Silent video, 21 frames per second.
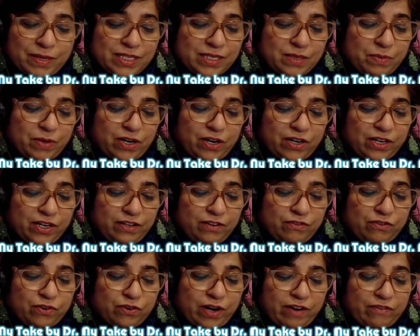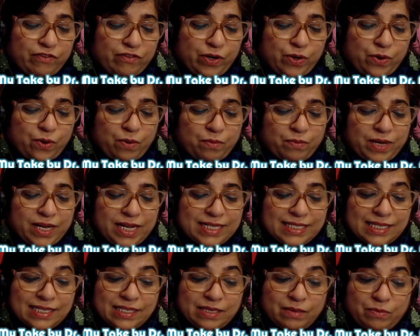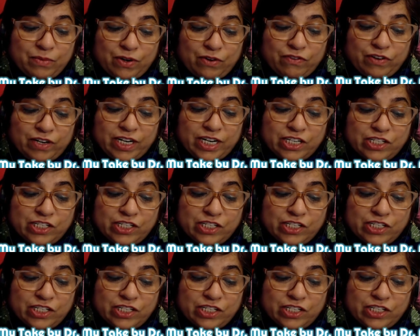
and indispensable article for every home.